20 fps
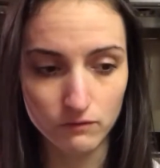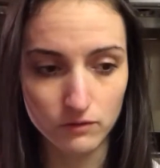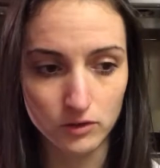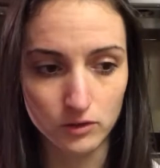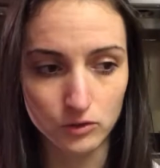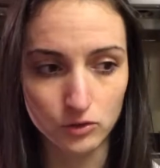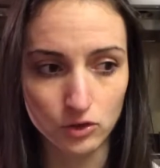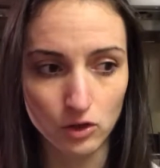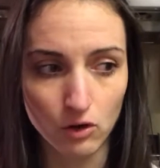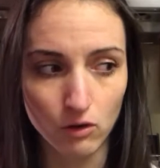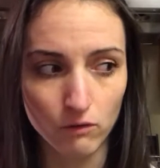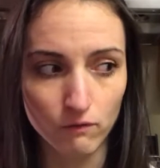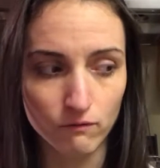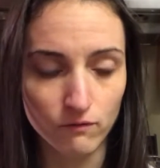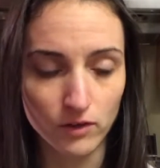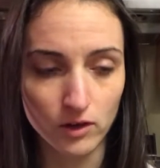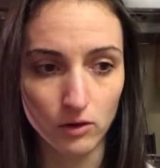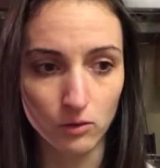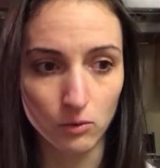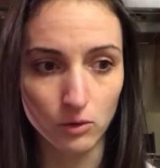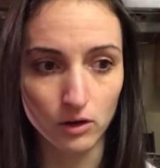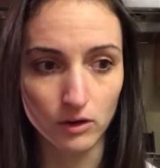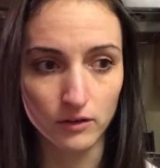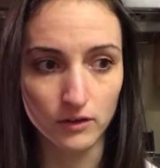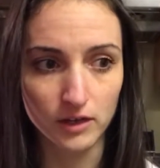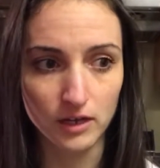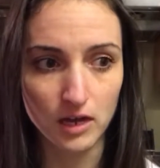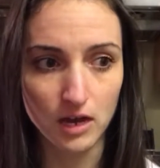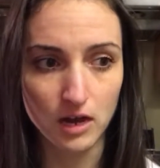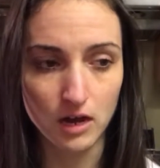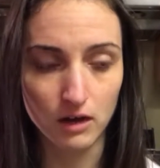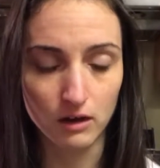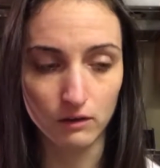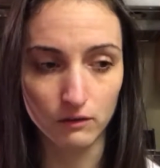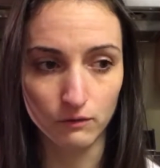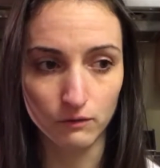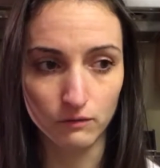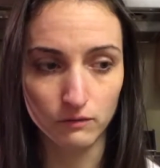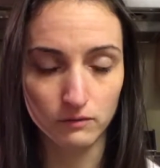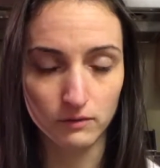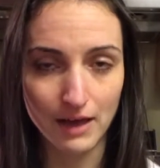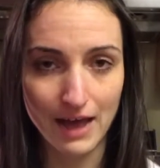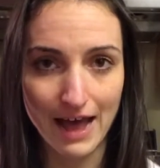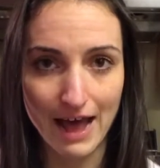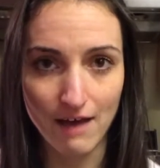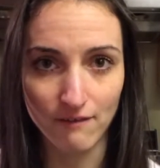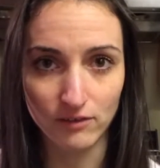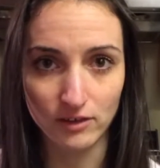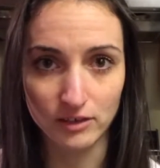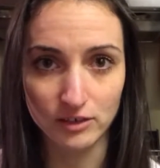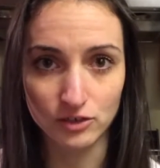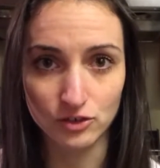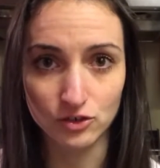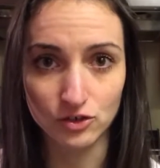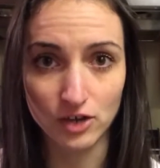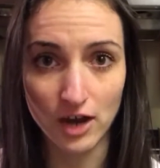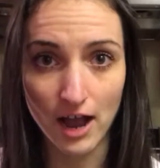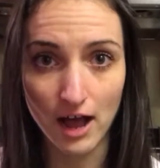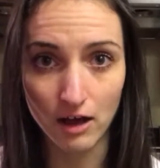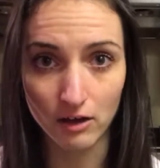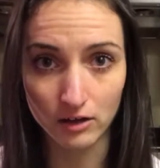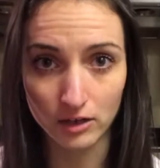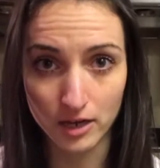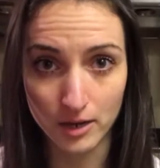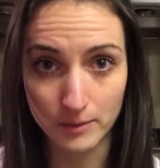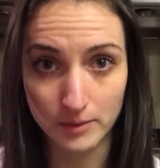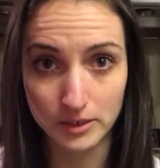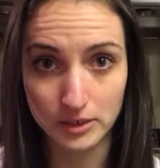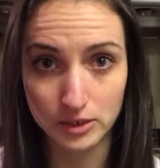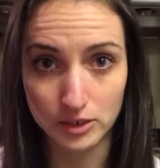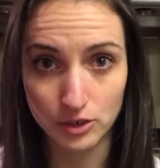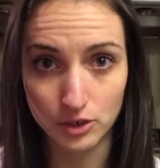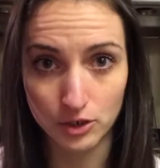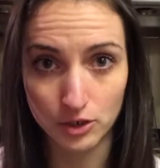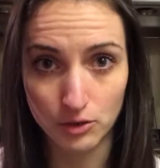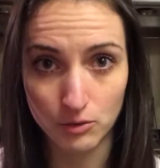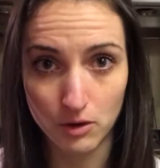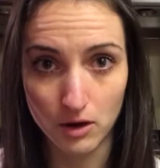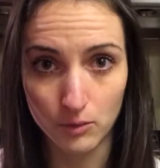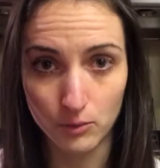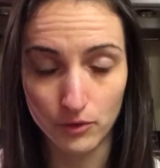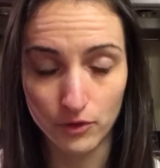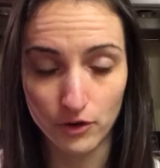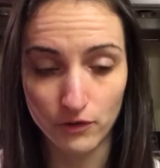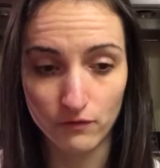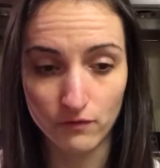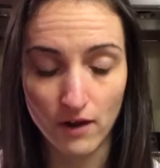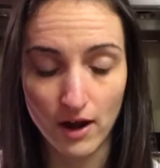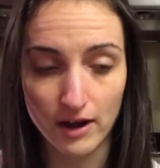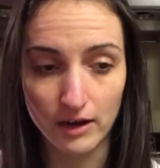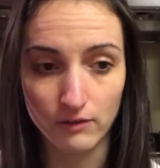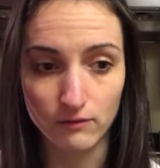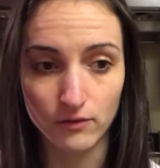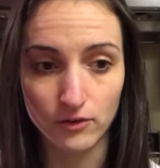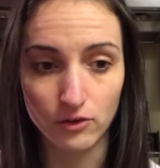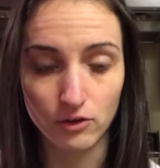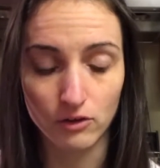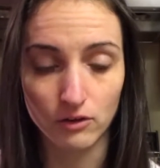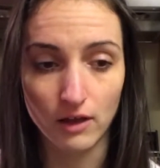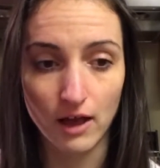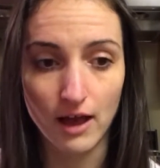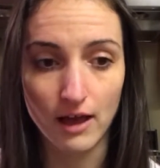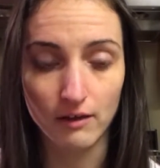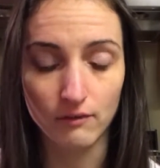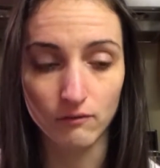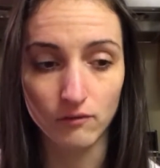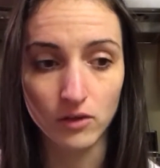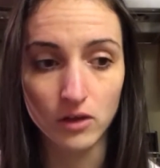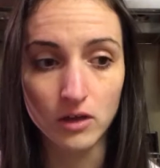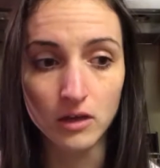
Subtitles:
You don't feel worthy of having this child come and cheer you on when they're fighting for their life.